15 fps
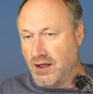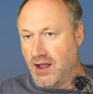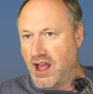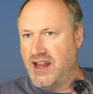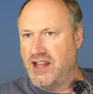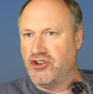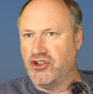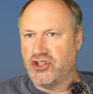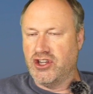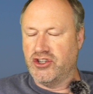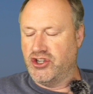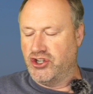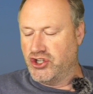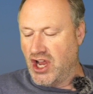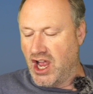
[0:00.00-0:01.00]
And it just goes
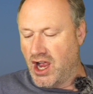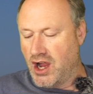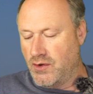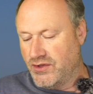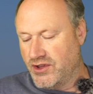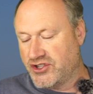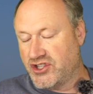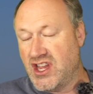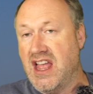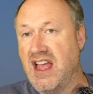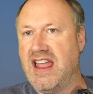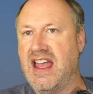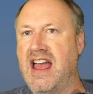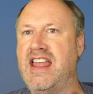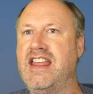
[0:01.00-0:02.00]
to show the
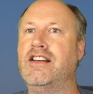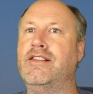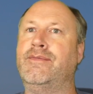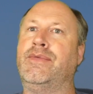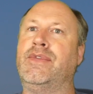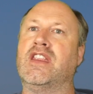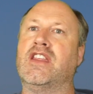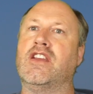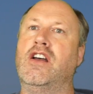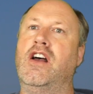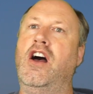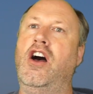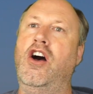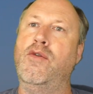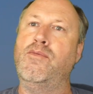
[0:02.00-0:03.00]
CAA
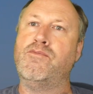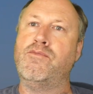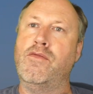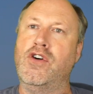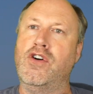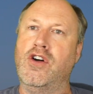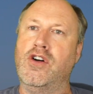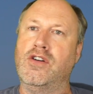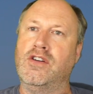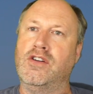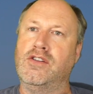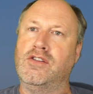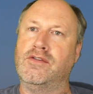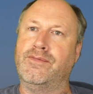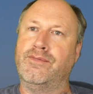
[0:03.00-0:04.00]
are
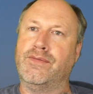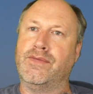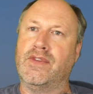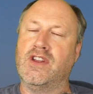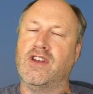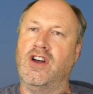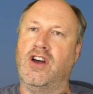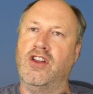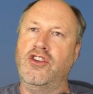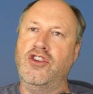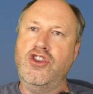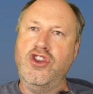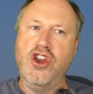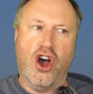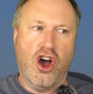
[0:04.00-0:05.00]

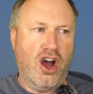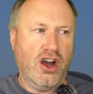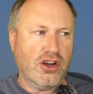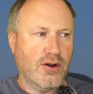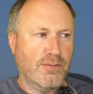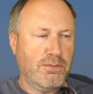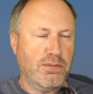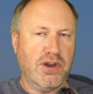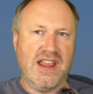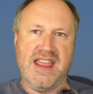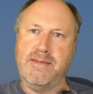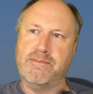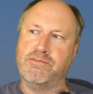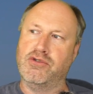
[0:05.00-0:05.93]
not a complete